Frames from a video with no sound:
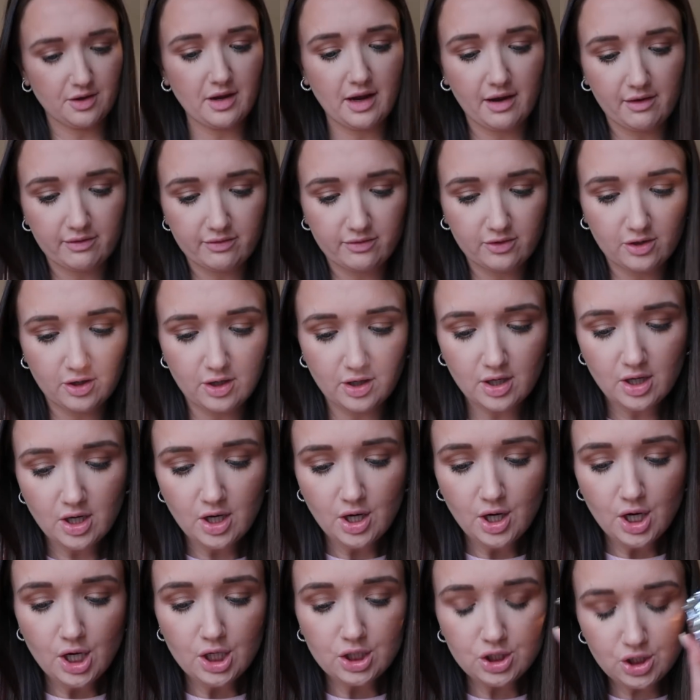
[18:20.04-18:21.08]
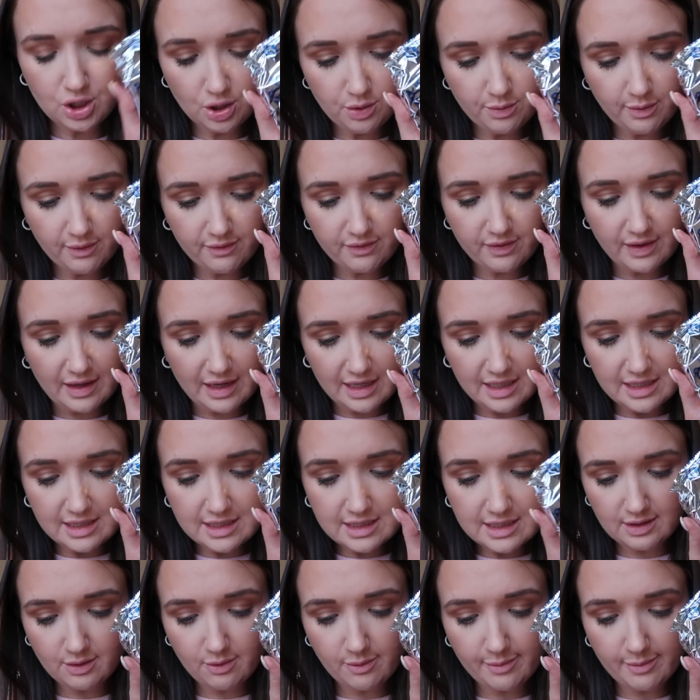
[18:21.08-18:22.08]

yeah, for two of these it